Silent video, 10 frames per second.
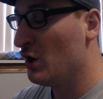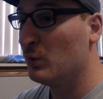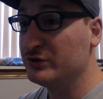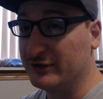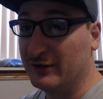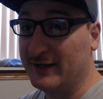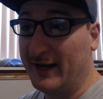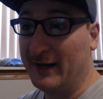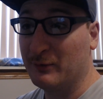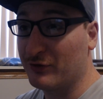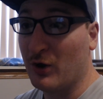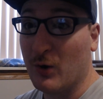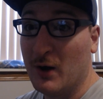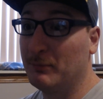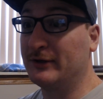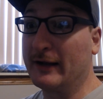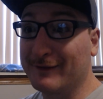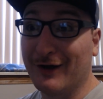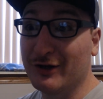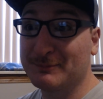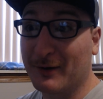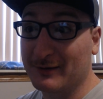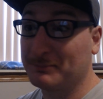was irritating with the whole protect the AllSpark,